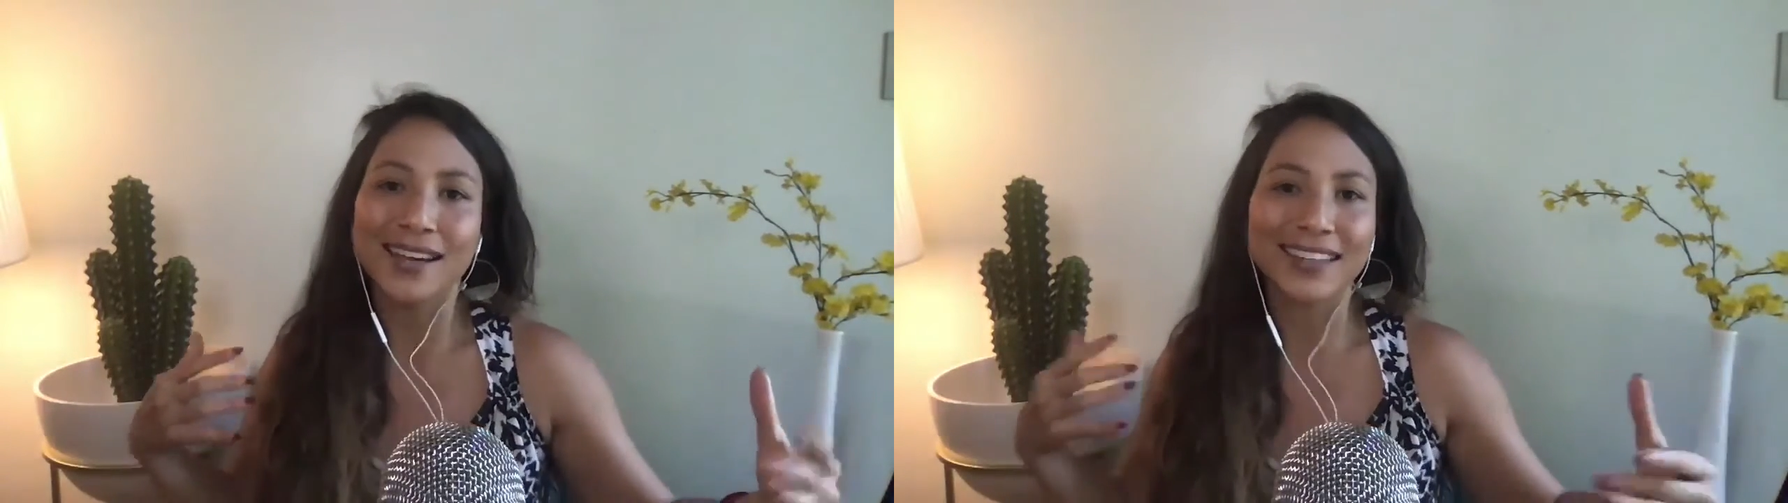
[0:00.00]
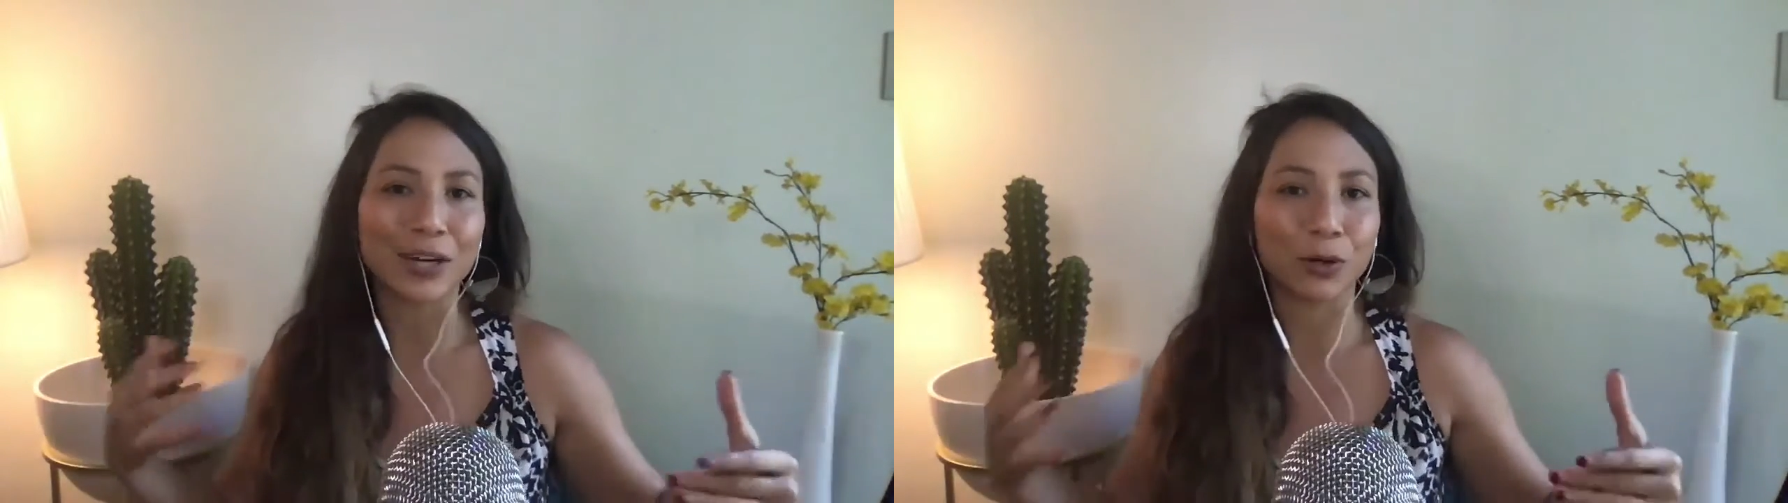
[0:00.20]

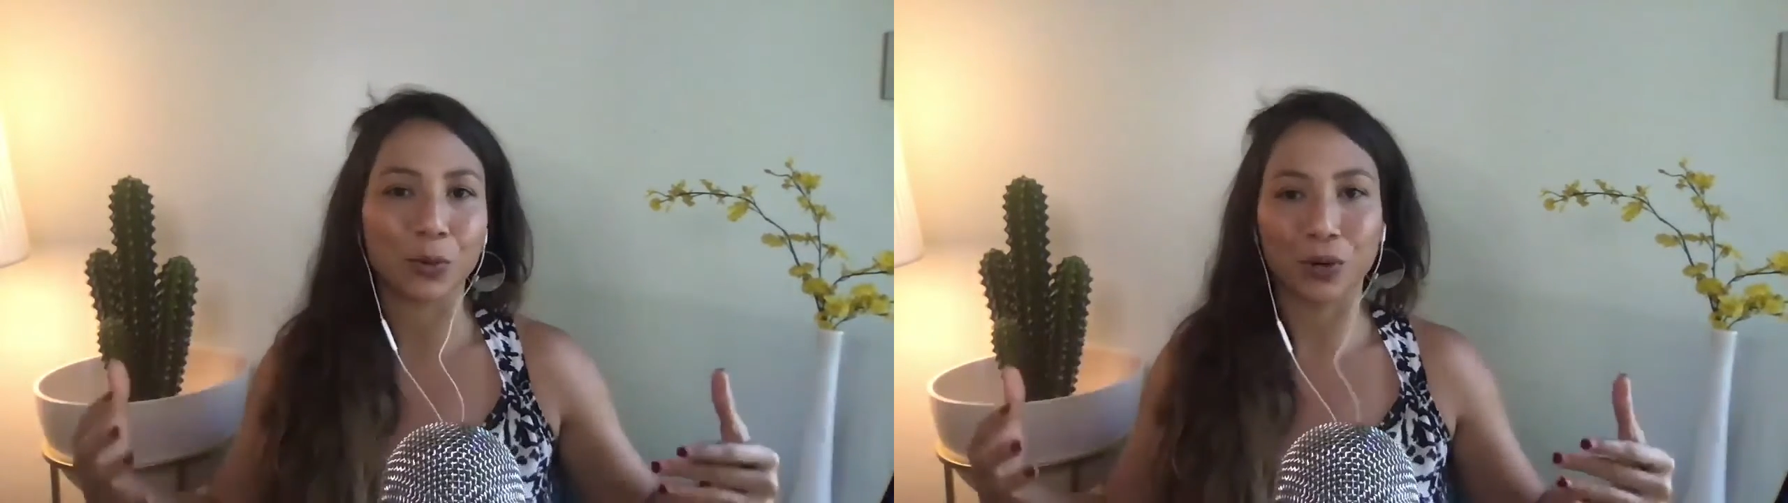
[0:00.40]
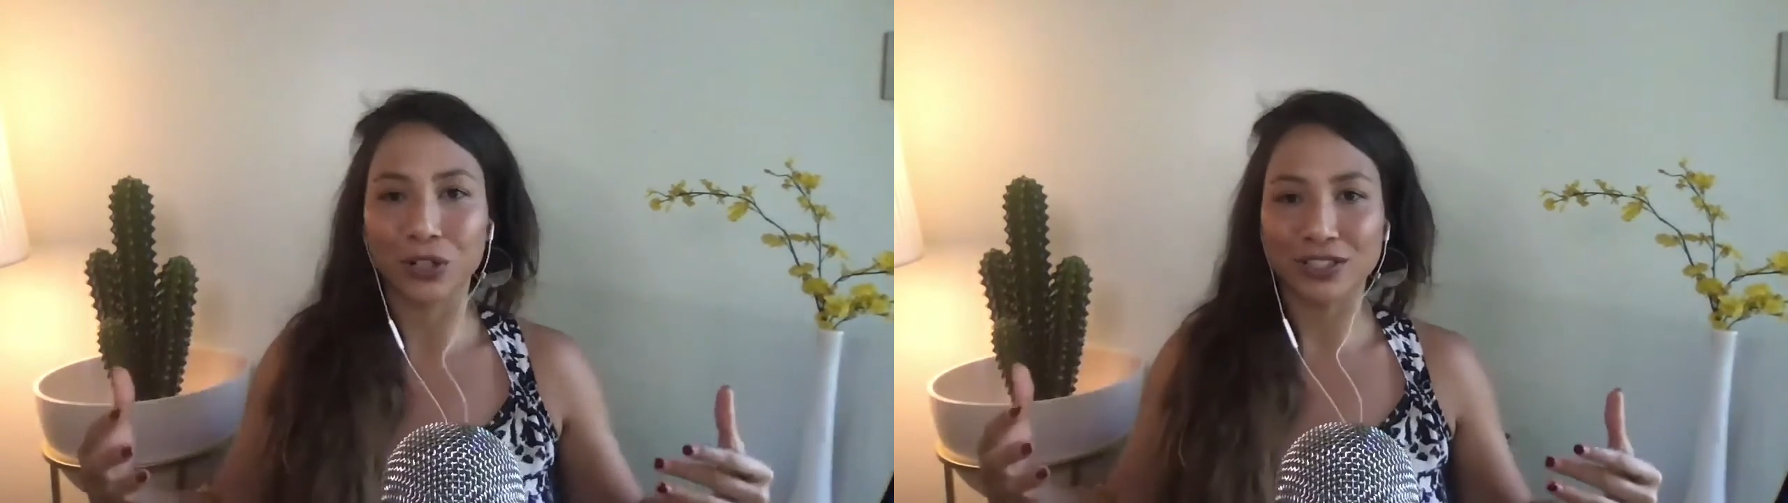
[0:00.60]
get her
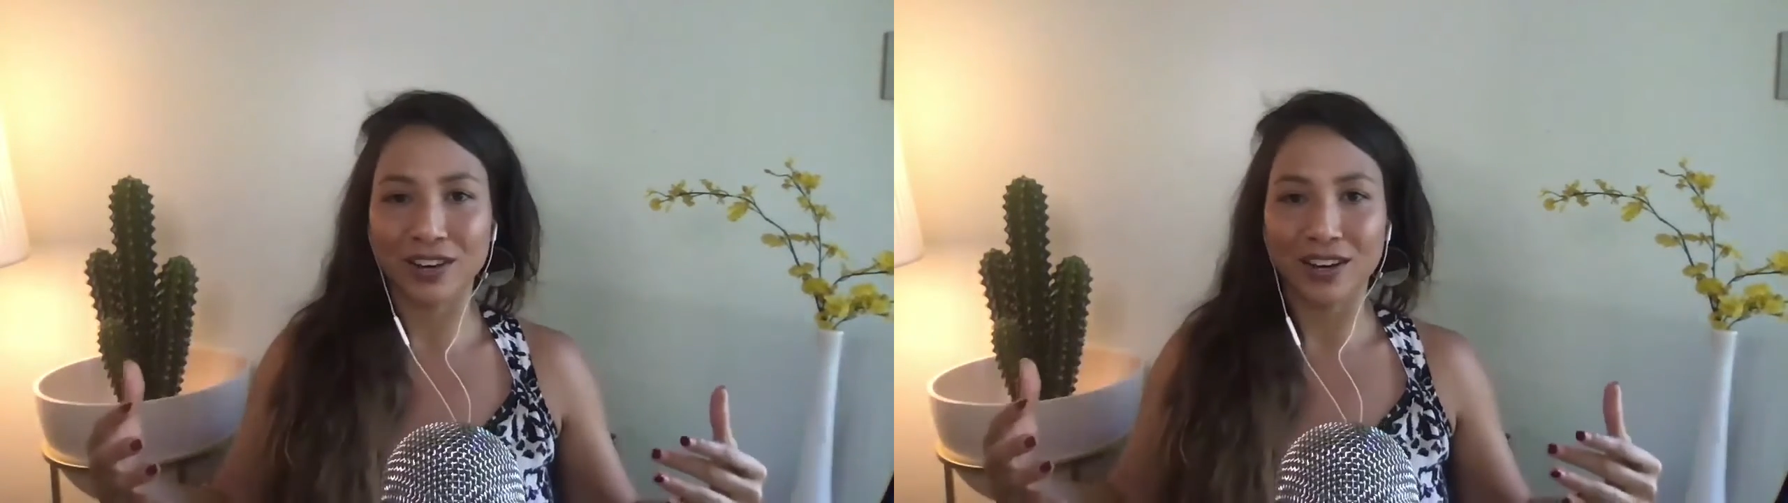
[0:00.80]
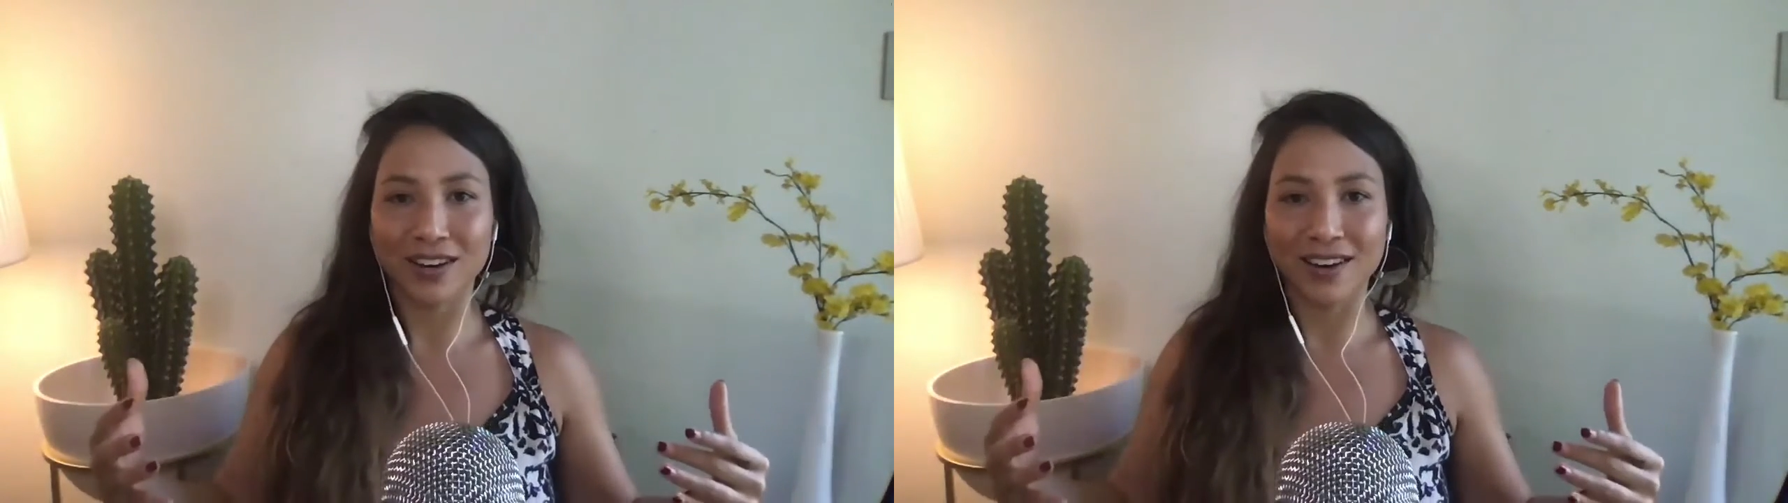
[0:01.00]
work
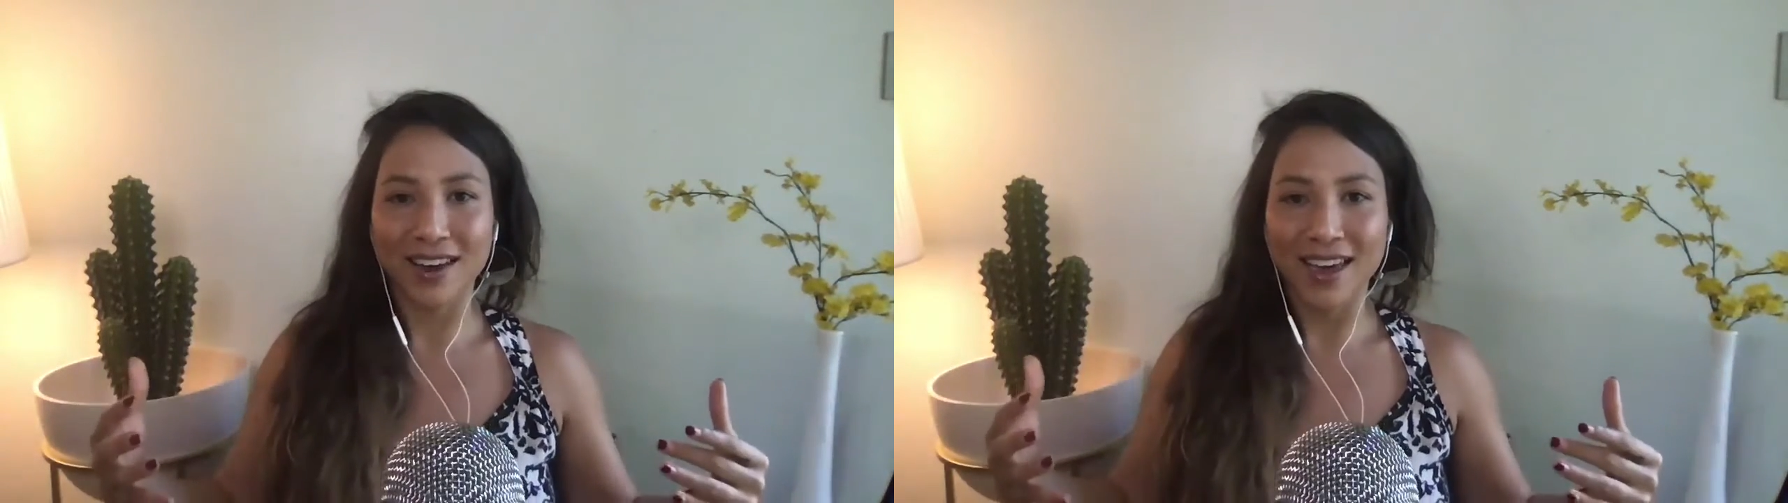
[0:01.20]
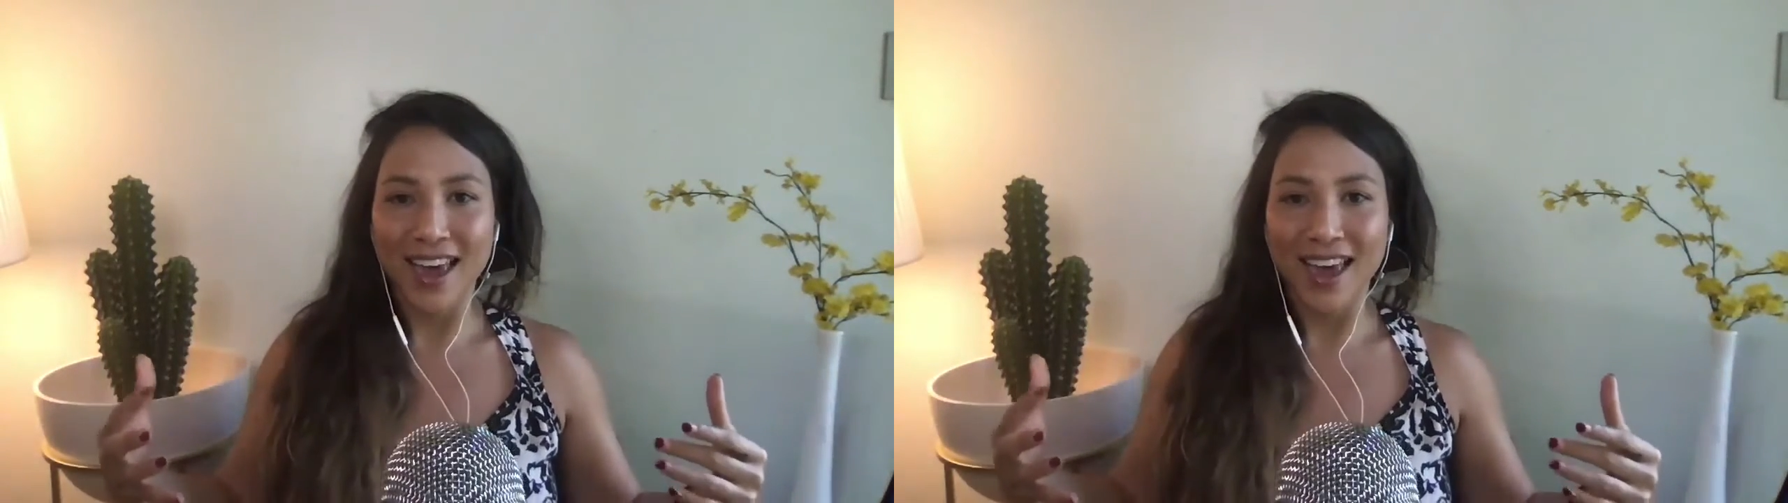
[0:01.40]
done,